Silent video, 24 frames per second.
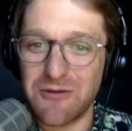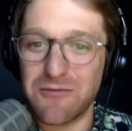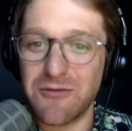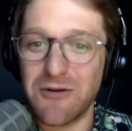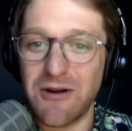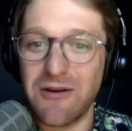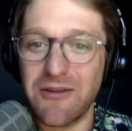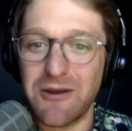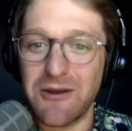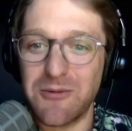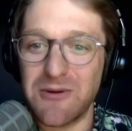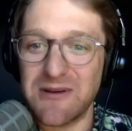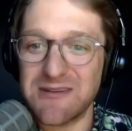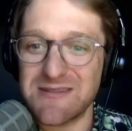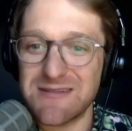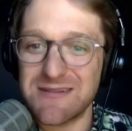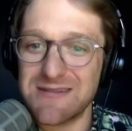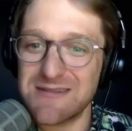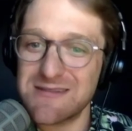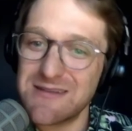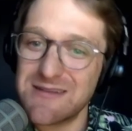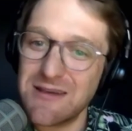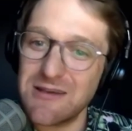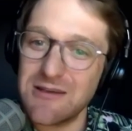for LA
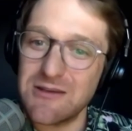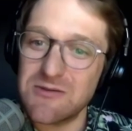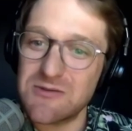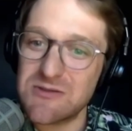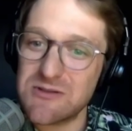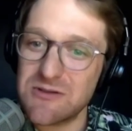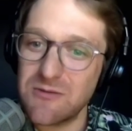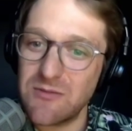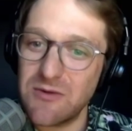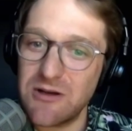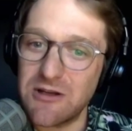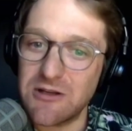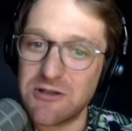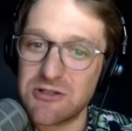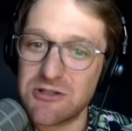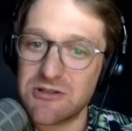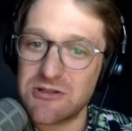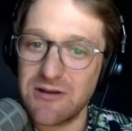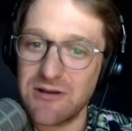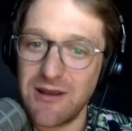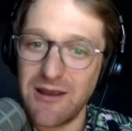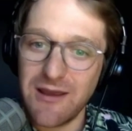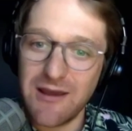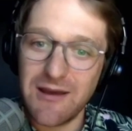residents. Thank you so much.
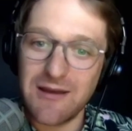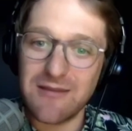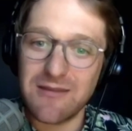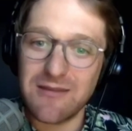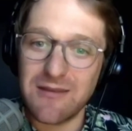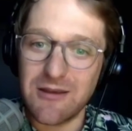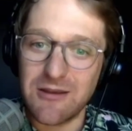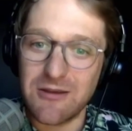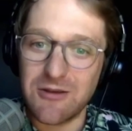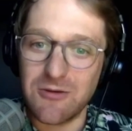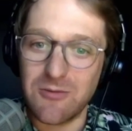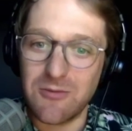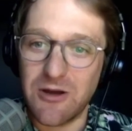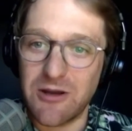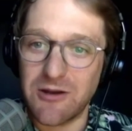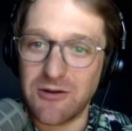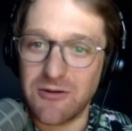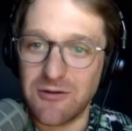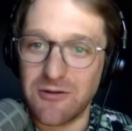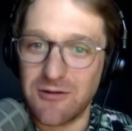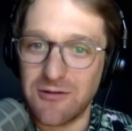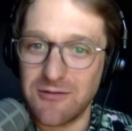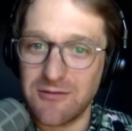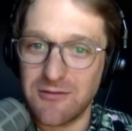And thank you,
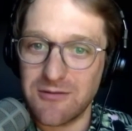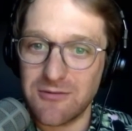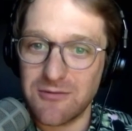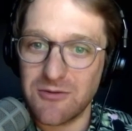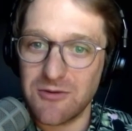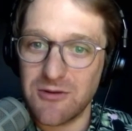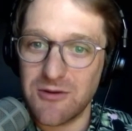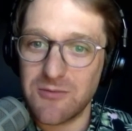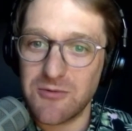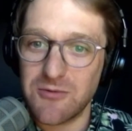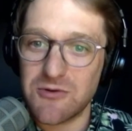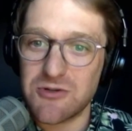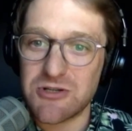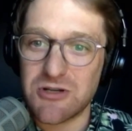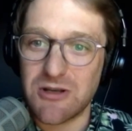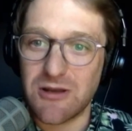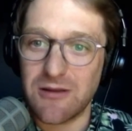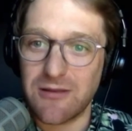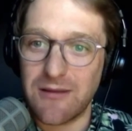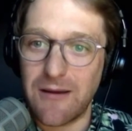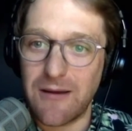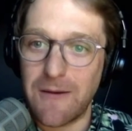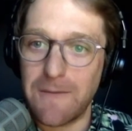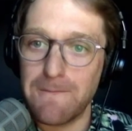Michael. I really
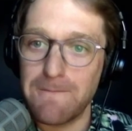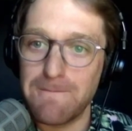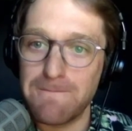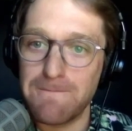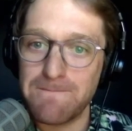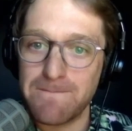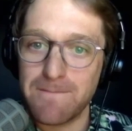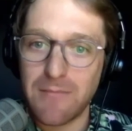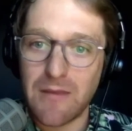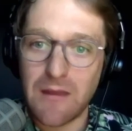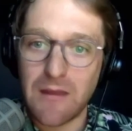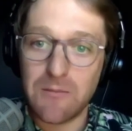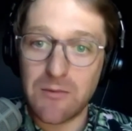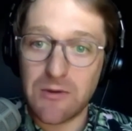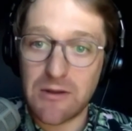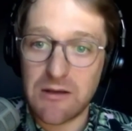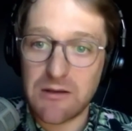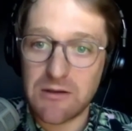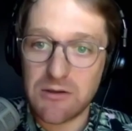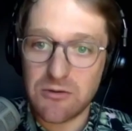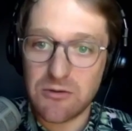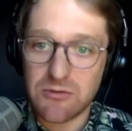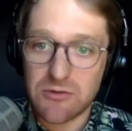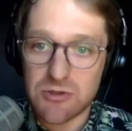appreciate that. I'm
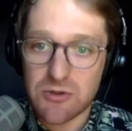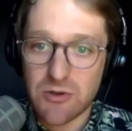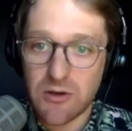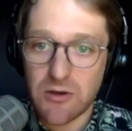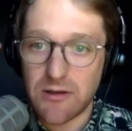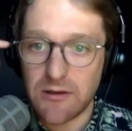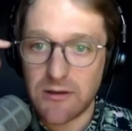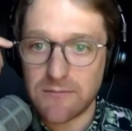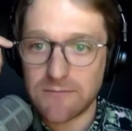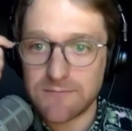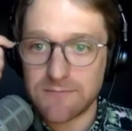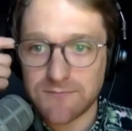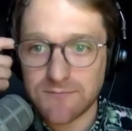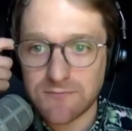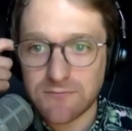glad you enjoyed it.